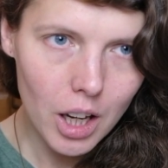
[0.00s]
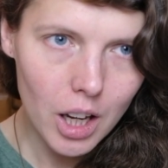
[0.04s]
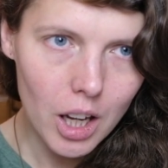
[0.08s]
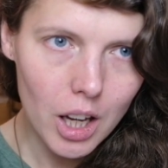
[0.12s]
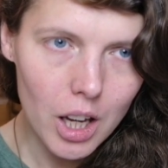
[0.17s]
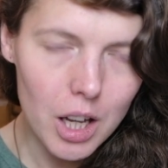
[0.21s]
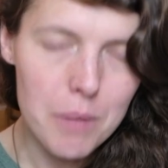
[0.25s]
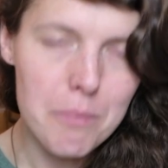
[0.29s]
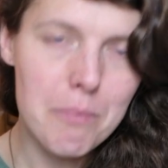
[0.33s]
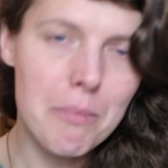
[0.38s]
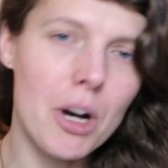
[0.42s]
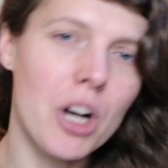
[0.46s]

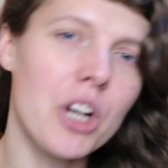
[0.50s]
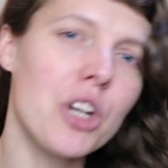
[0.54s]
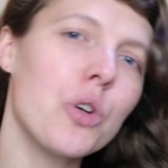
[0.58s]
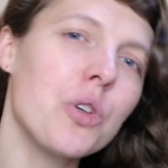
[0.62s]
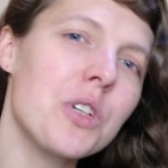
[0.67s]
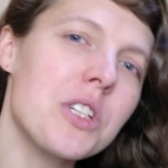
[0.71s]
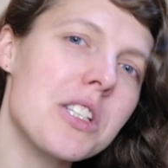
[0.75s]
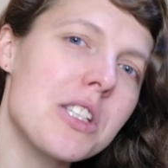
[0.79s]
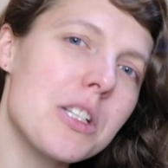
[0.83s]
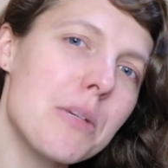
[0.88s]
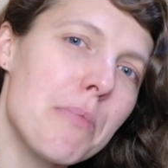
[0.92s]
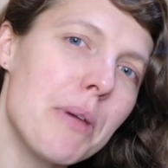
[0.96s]
In my
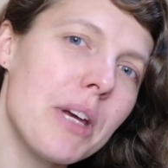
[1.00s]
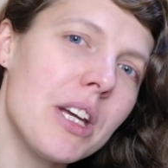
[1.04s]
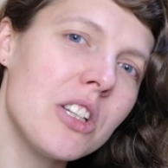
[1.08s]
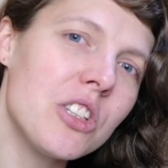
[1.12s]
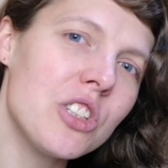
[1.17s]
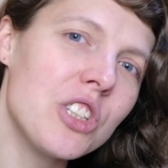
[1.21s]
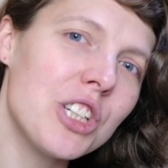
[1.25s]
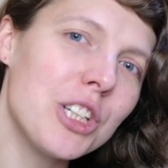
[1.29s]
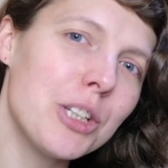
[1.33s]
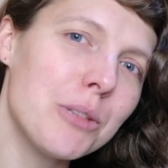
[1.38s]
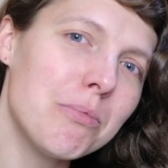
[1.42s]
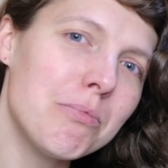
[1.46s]
honest
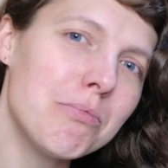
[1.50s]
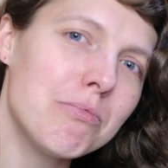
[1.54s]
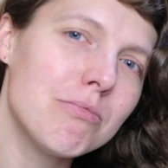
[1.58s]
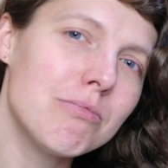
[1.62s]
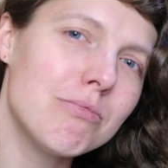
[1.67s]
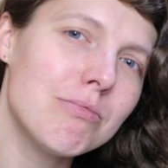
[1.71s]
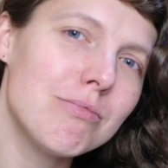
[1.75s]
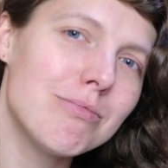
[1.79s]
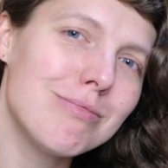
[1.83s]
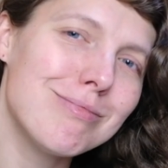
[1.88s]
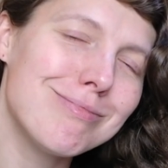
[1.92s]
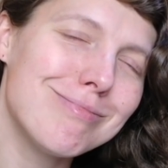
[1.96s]
opinion,
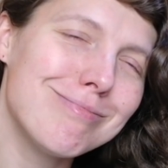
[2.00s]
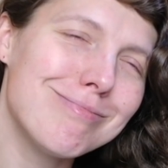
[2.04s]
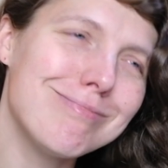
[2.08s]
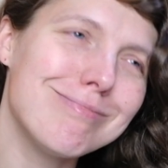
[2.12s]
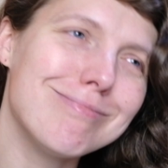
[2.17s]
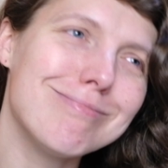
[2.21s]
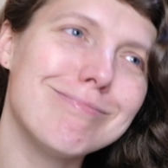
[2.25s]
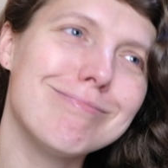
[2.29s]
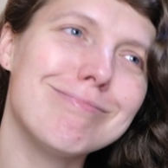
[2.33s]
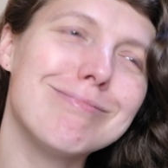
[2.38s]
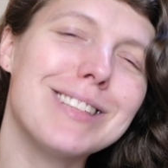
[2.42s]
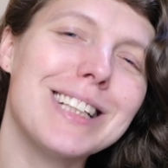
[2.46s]

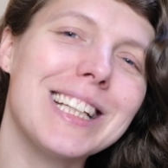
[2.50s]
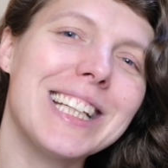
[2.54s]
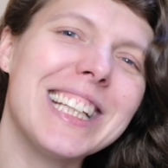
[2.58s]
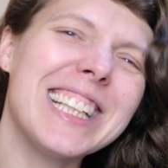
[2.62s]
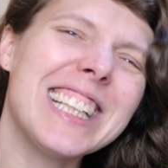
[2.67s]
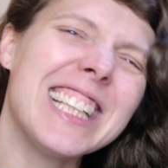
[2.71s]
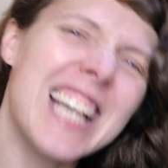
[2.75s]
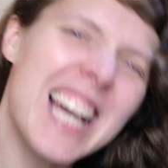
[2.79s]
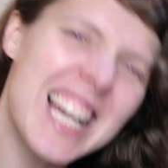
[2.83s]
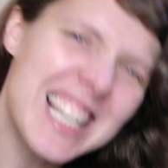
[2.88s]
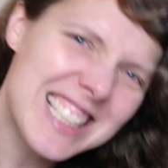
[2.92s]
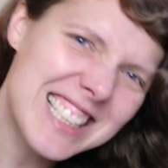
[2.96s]

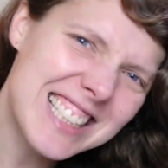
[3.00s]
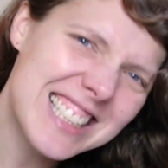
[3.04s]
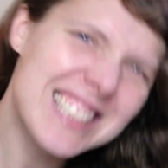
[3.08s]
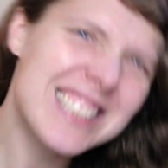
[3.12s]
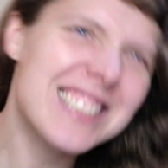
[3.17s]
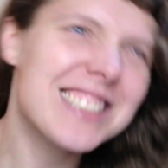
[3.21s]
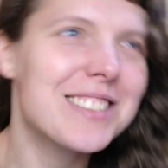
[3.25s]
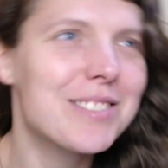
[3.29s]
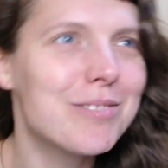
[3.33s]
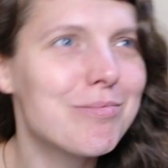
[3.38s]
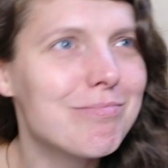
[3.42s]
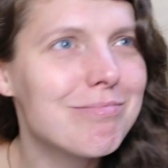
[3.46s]

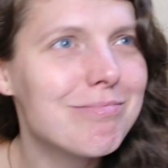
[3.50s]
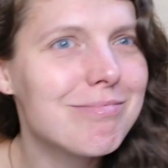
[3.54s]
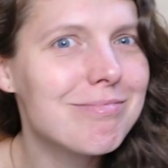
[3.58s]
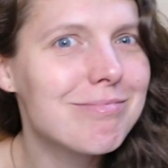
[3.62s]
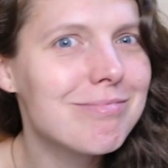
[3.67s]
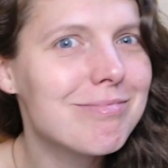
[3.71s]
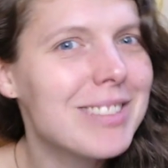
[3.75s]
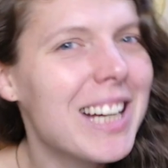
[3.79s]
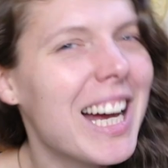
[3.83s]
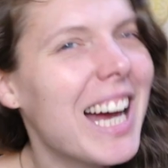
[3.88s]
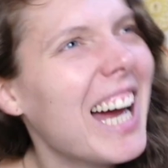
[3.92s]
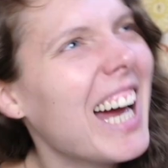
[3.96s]
yes
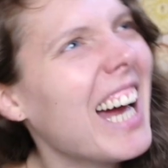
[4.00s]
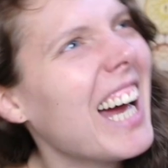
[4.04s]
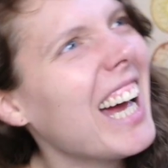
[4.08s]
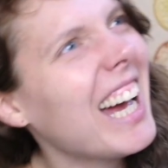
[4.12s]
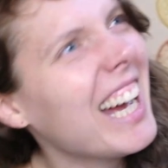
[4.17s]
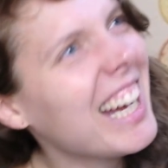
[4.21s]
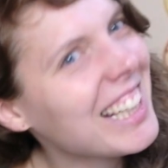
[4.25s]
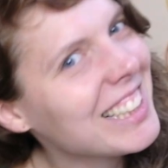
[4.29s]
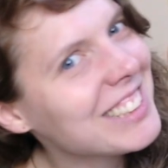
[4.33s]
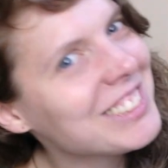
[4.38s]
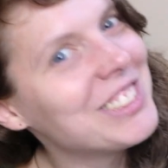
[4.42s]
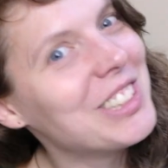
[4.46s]

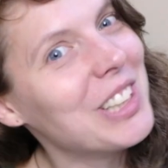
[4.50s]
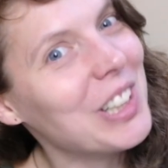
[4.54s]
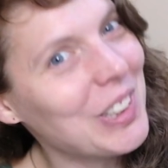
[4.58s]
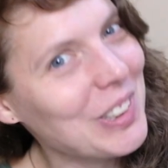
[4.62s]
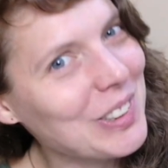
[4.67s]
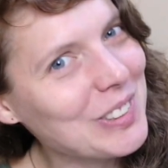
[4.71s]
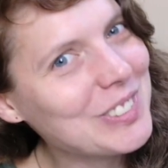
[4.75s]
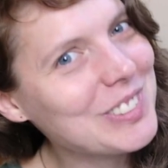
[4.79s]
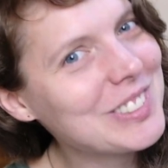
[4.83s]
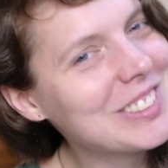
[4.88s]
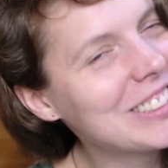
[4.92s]
and no.